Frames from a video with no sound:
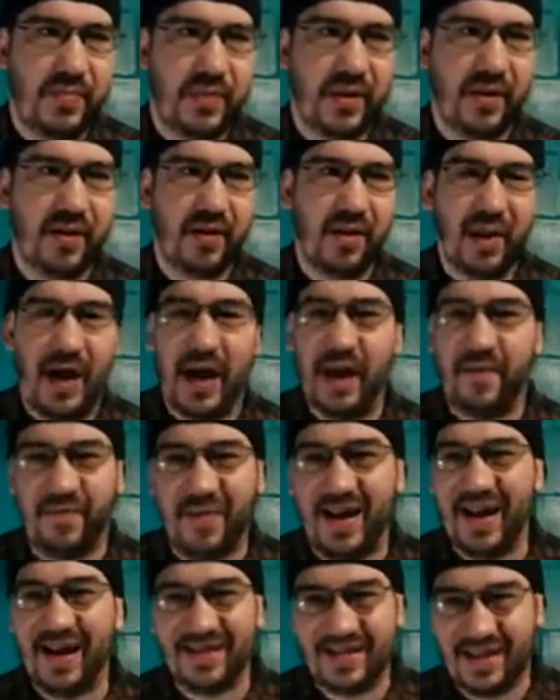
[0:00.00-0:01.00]
But a lot of
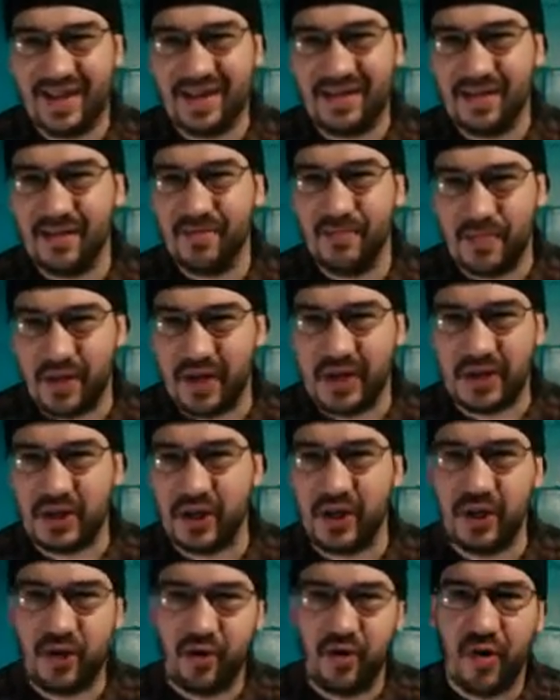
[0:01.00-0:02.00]
fans like to
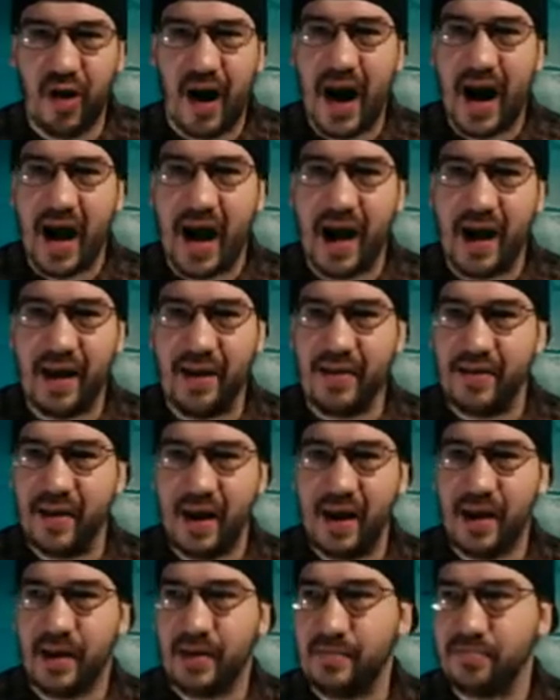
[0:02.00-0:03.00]
bitch and cry
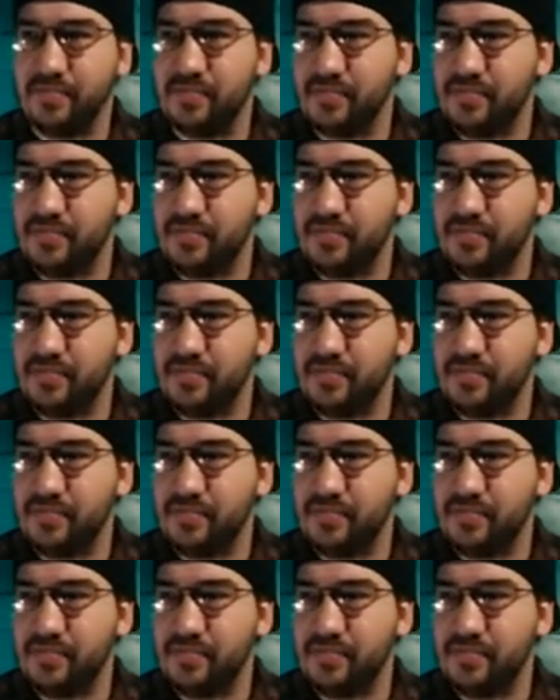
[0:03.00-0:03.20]
that